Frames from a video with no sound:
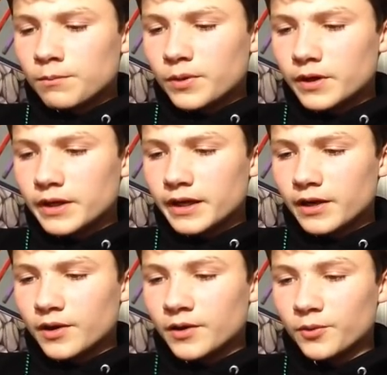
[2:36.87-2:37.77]
But
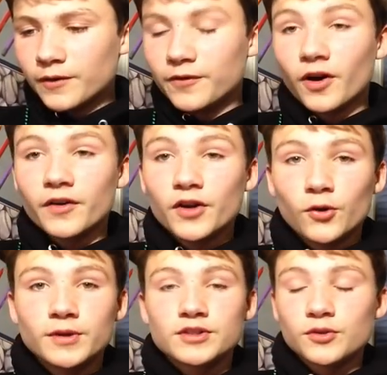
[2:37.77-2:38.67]
yeah, we've got no
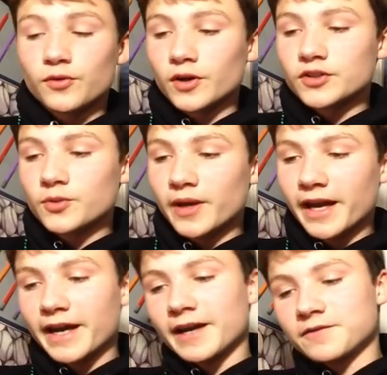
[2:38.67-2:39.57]
one so far, so we
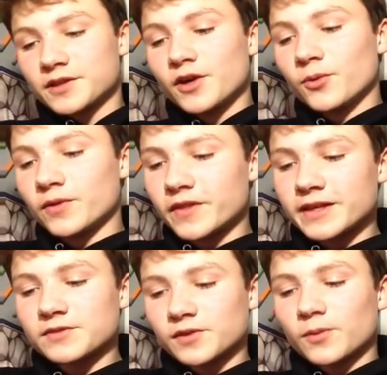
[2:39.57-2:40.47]
have to go with
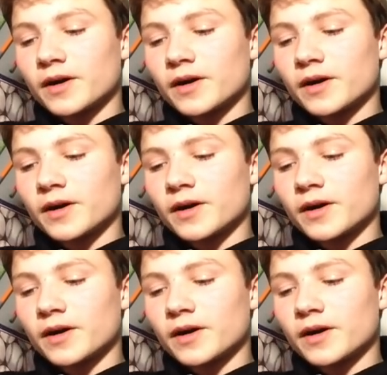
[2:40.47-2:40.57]
this for a